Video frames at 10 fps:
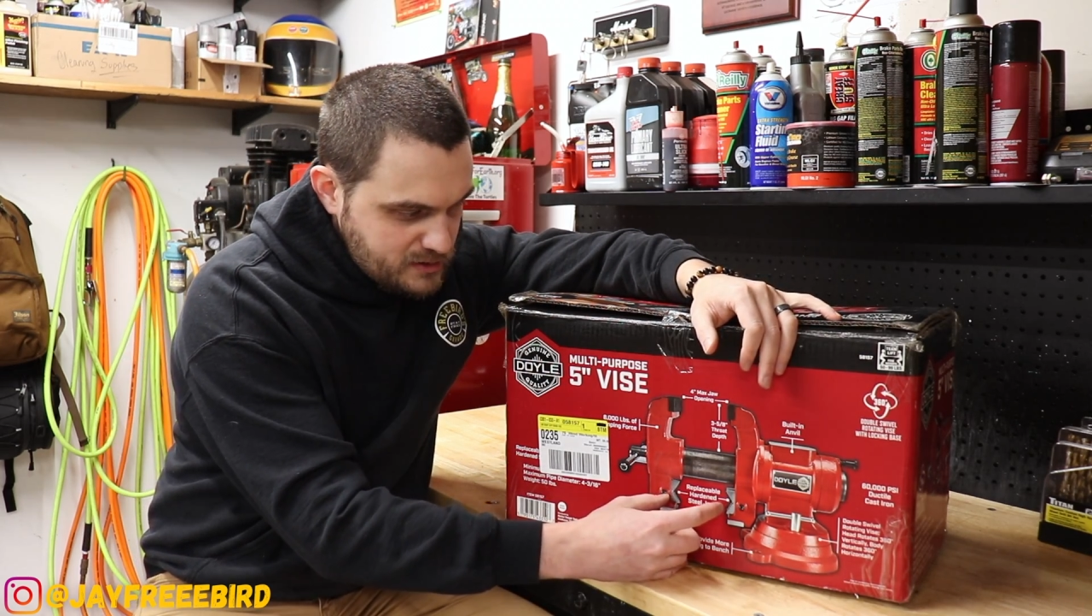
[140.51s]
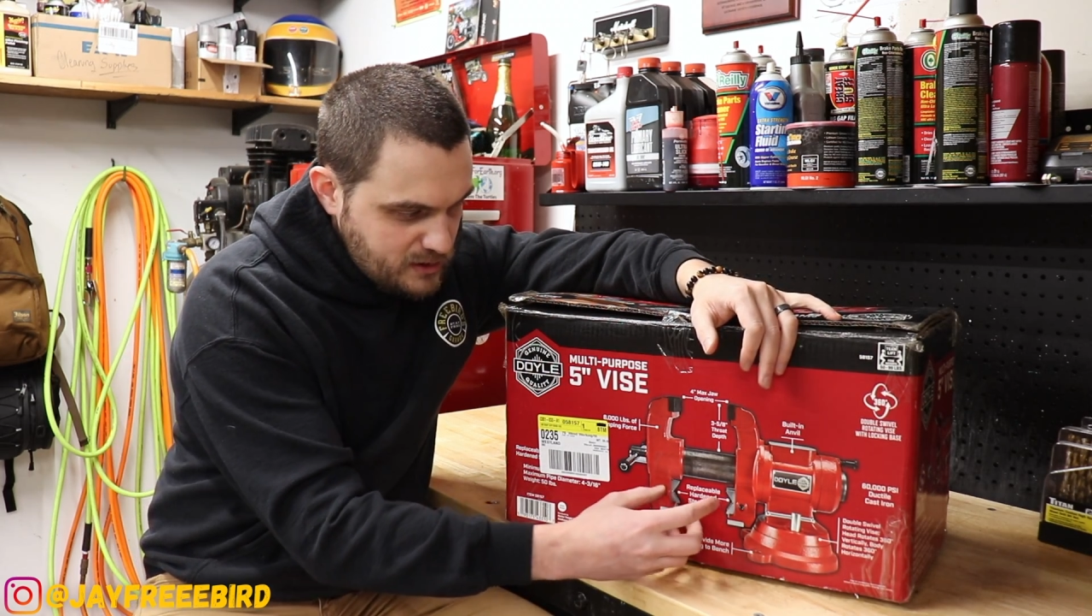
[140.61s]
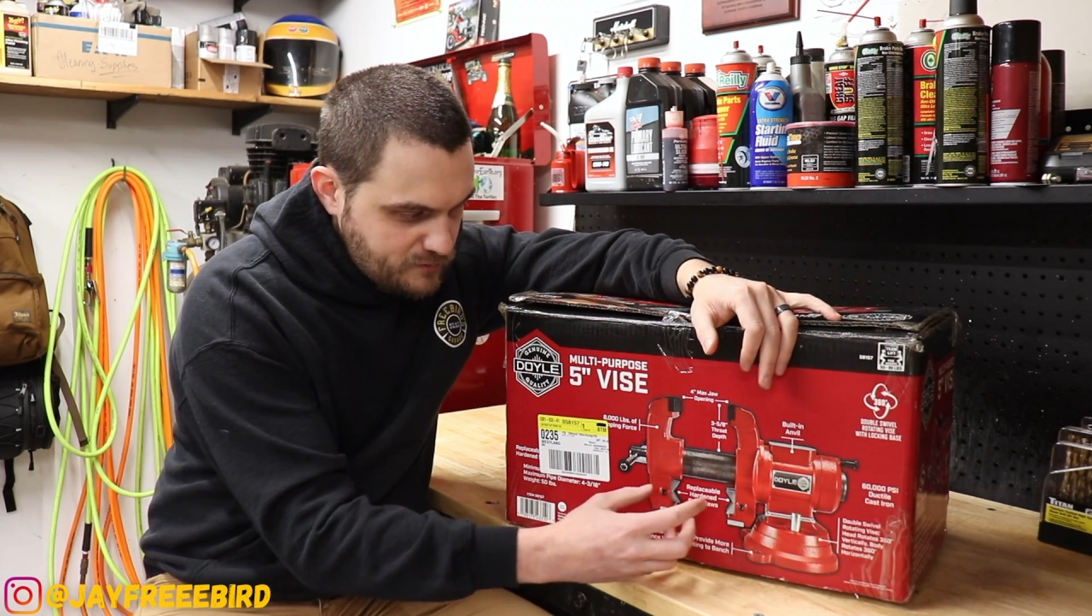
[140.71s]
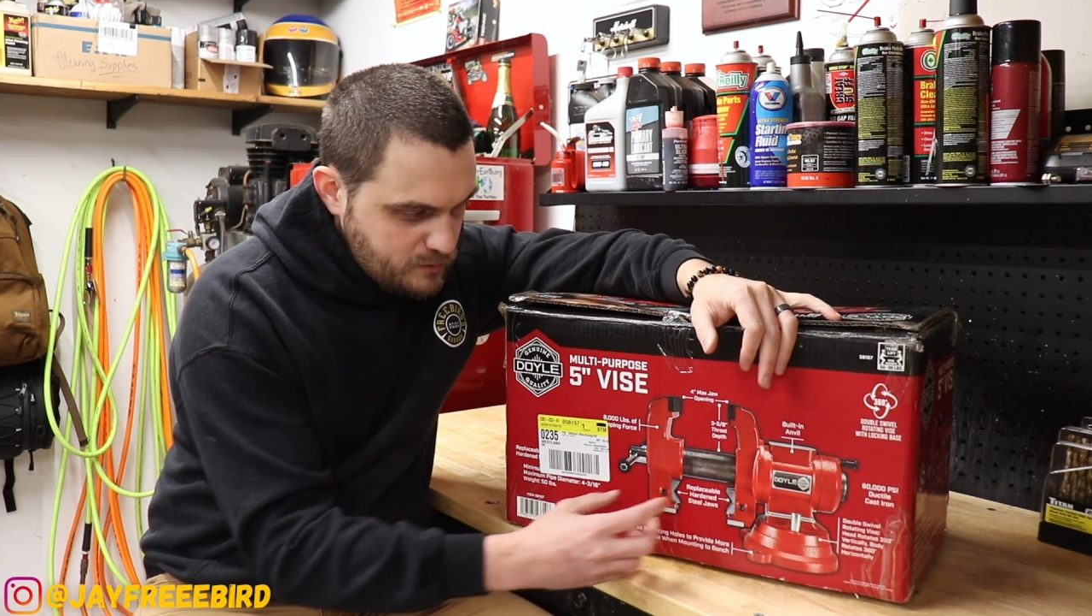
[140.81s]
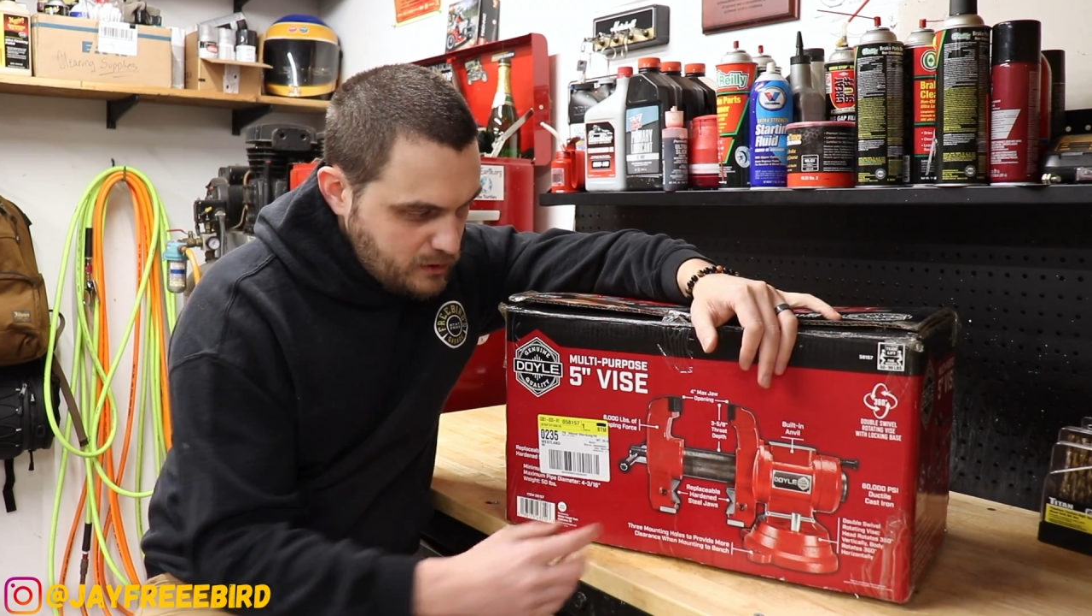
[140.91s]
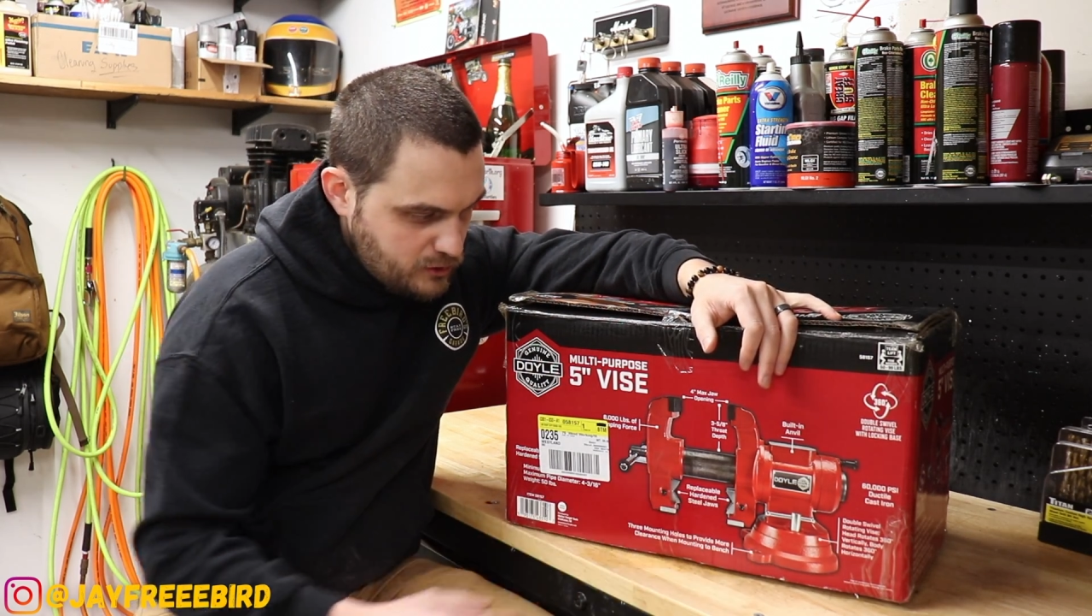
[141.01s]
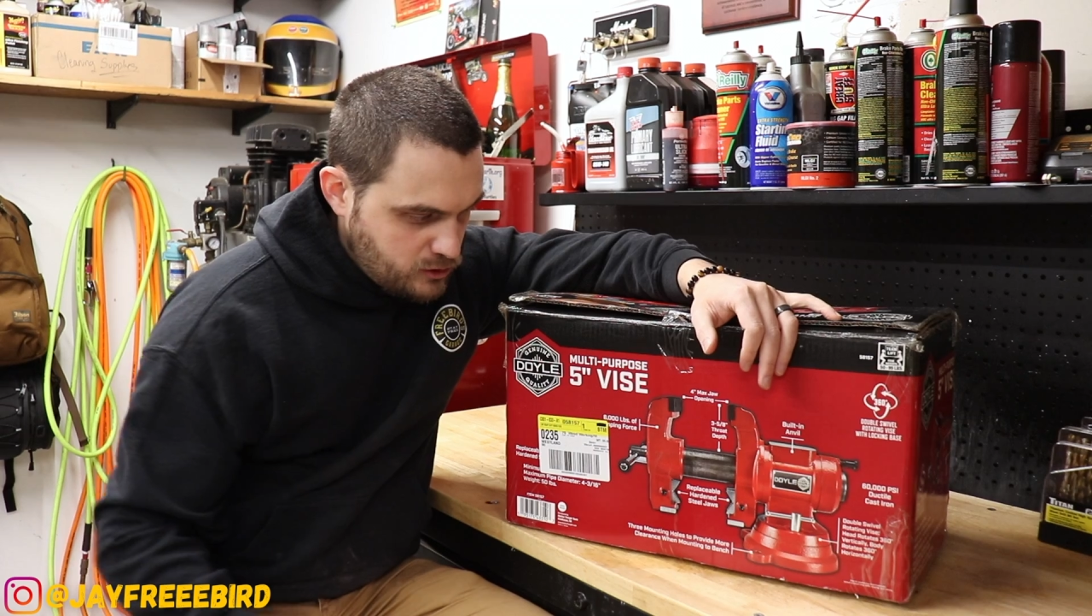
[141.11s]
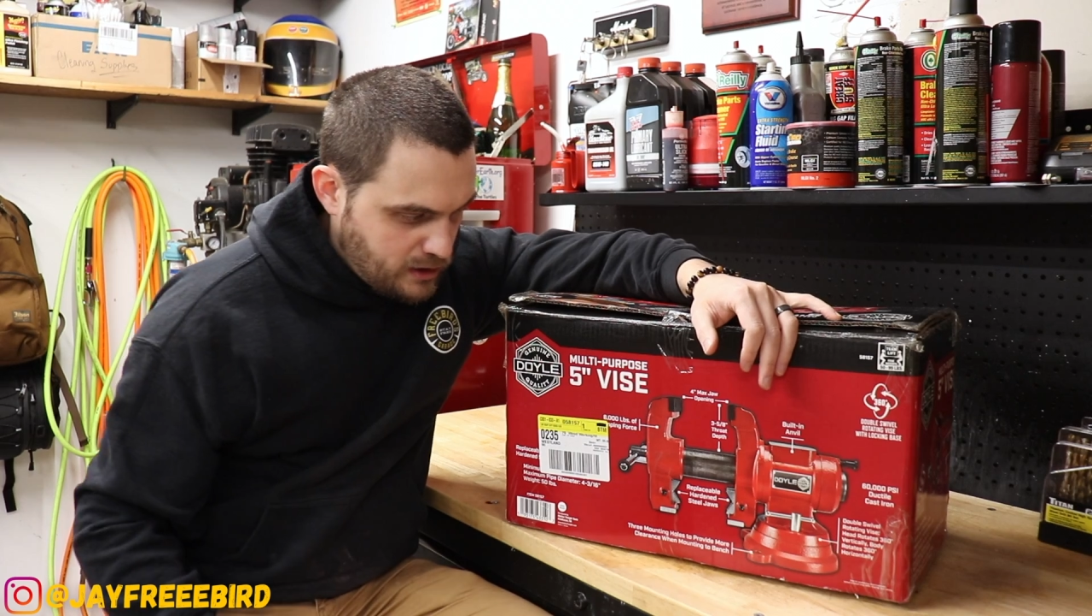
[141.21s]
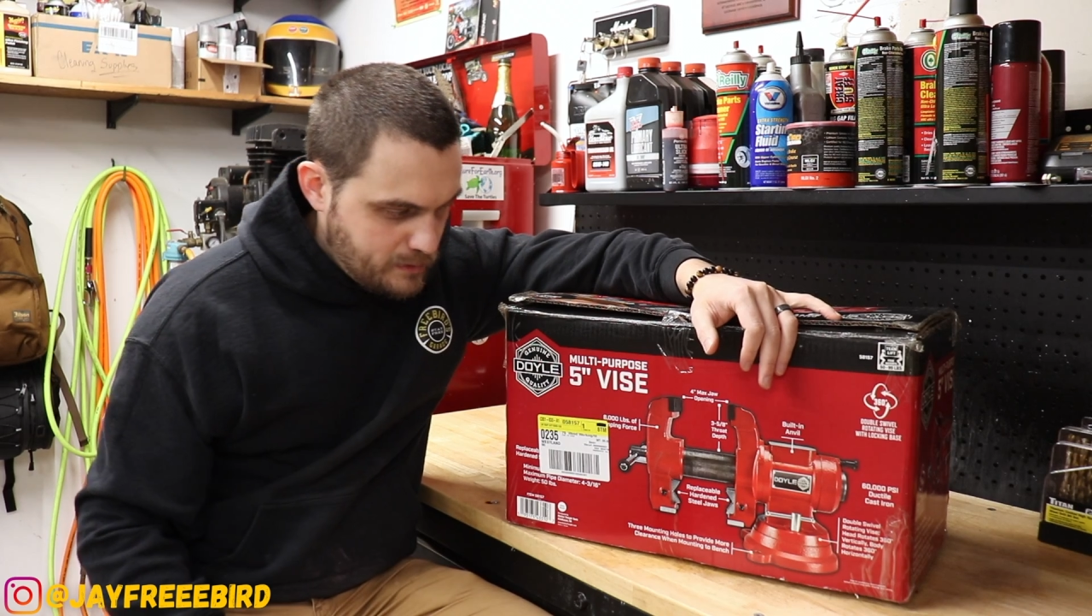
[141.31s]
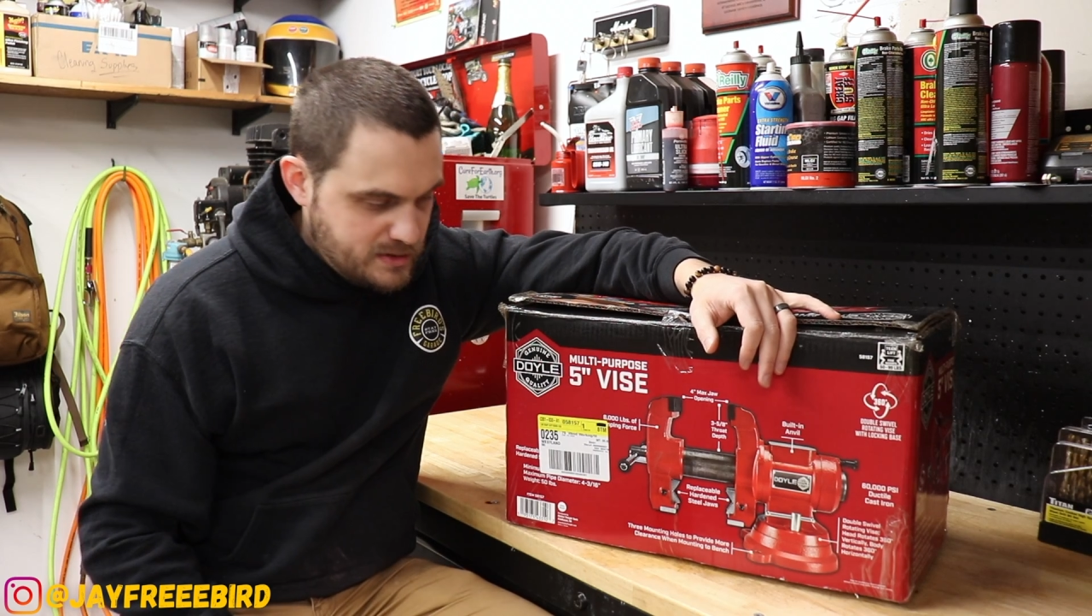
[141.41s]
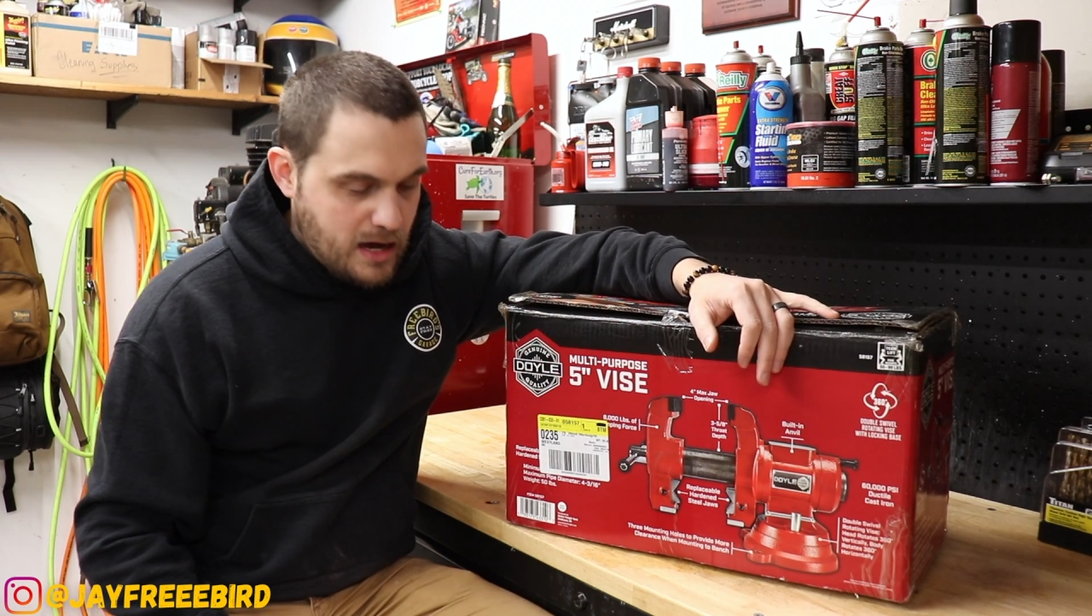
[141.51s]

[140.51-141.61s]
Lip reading: stuff to be able to clamp